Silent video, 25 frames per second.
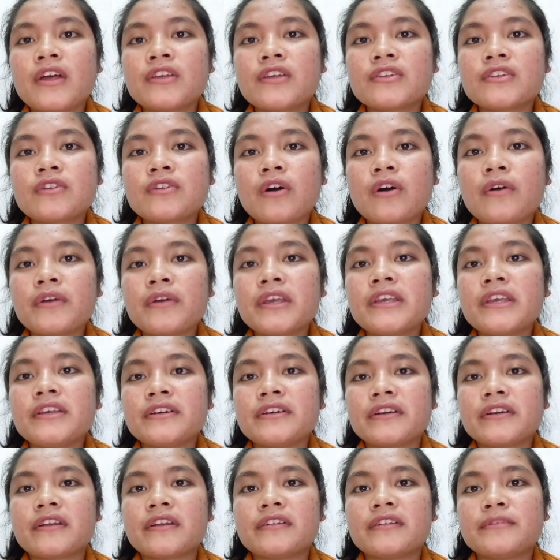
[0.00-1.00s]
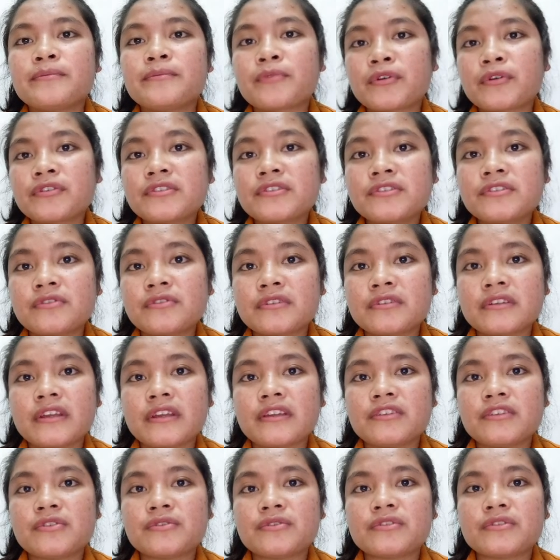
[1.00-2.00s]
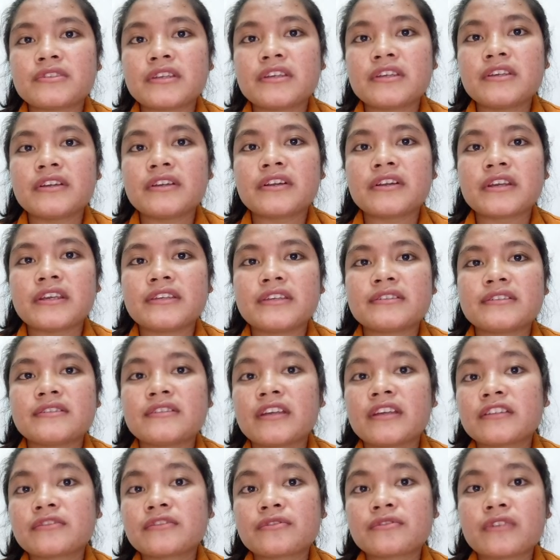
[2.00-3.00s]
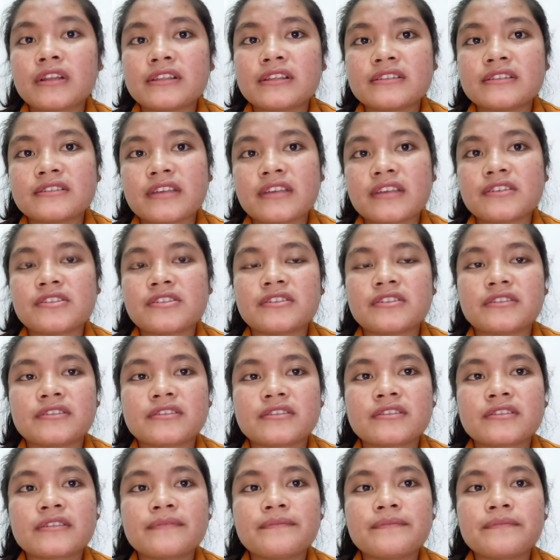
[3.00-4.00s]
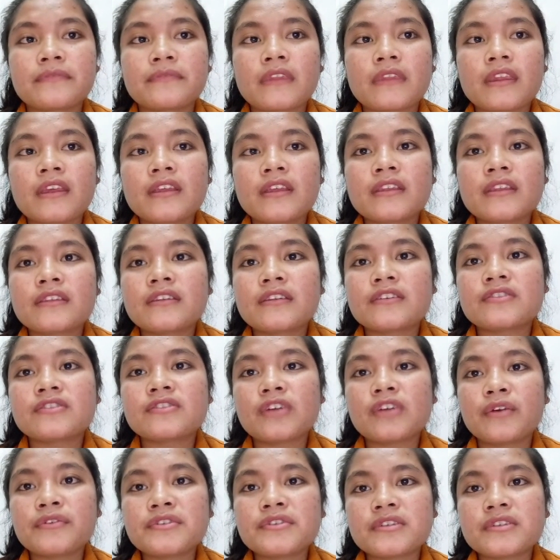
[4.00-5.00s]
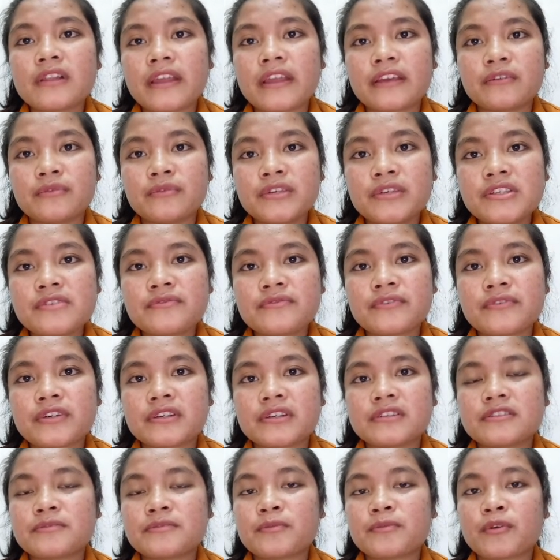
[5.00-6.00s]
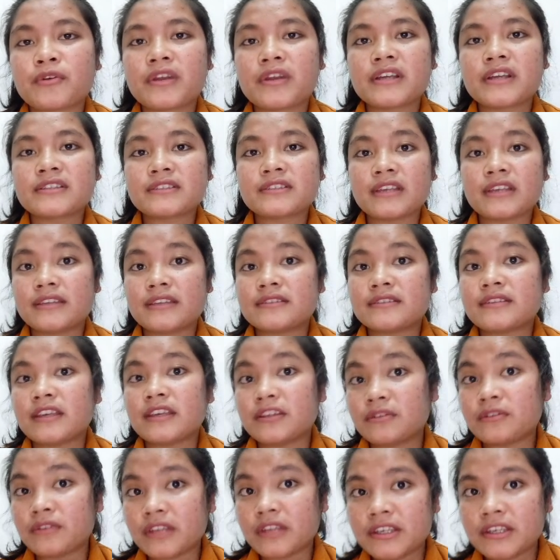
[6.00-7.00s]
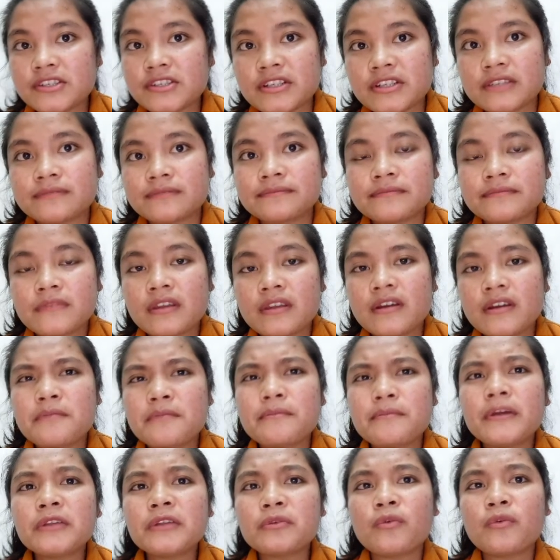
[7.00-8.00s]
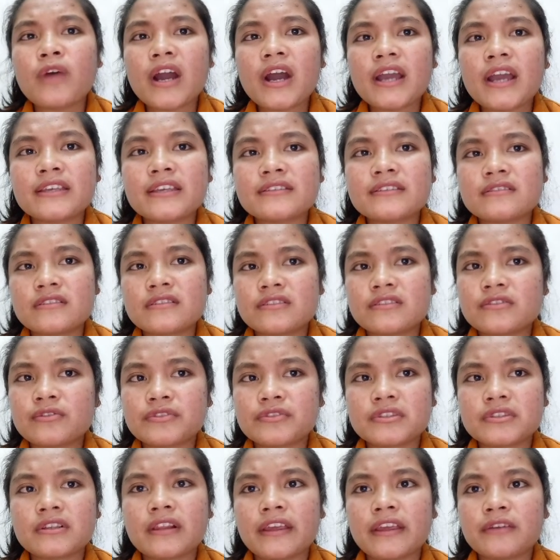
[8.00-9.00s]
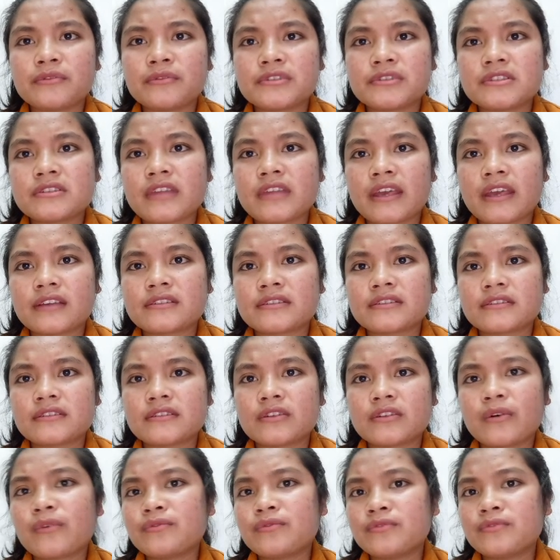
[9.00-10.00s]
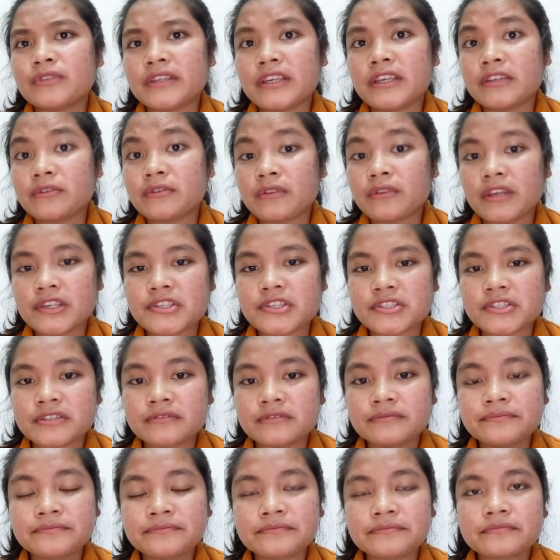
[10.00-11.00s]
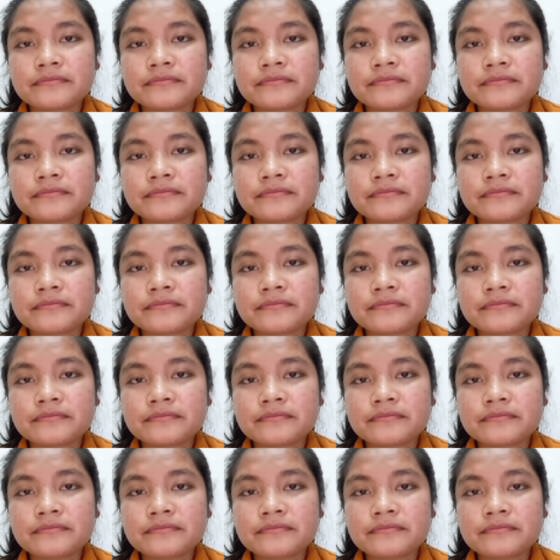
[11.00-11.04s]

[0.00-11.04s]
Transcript: So here, the procedure that used here is naturalizations. The search language for these products is Indonesian. But why is the search language text not fully Indonesian?